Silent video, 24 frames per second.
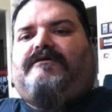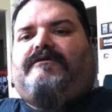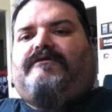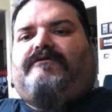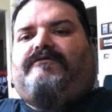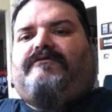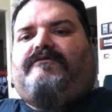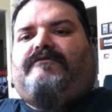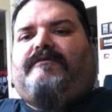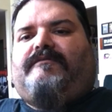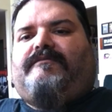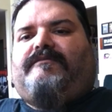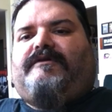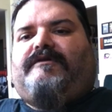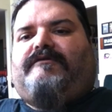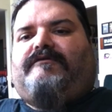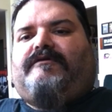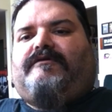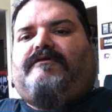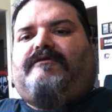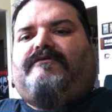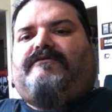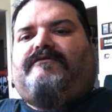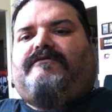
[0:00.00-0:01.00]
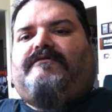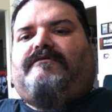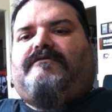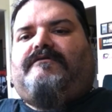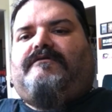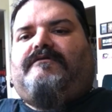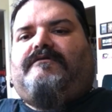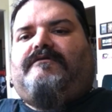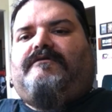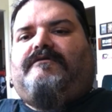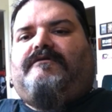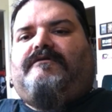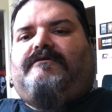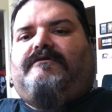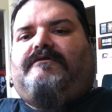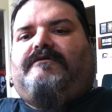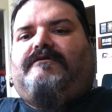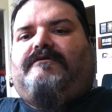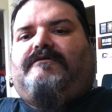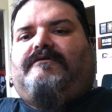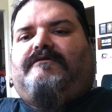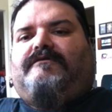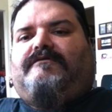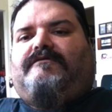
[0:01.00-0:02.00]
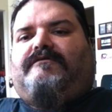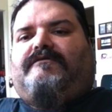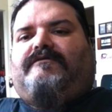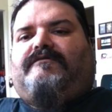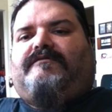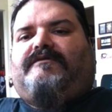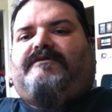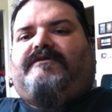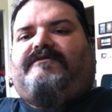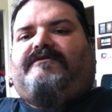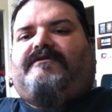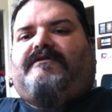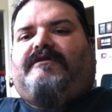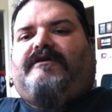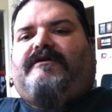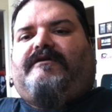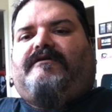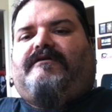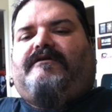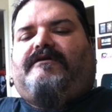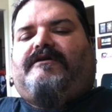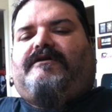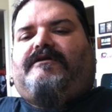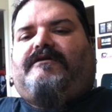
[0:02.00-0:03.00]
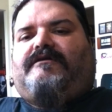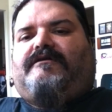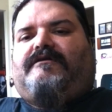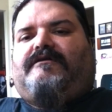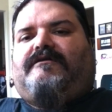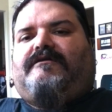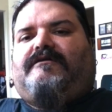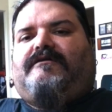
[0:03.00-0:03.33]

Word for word: Did you get there? It goes. This one has the light on it.